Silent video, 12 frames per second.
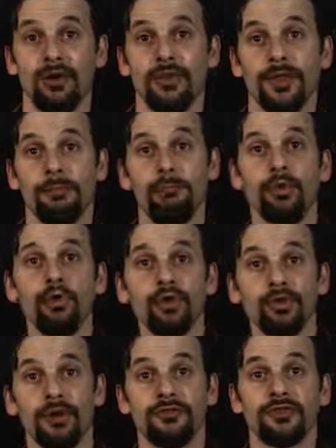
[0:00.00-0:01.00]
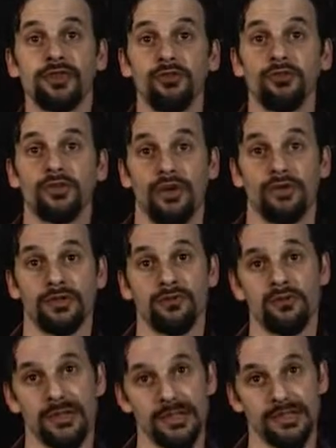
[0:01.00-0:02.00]
on the border of two zones,
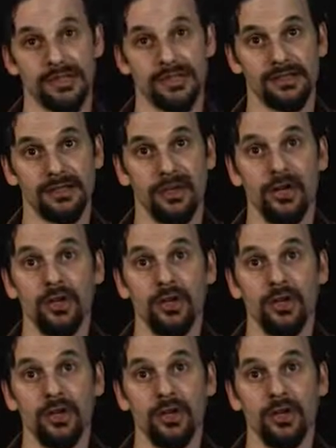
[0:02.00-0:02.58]
for instance.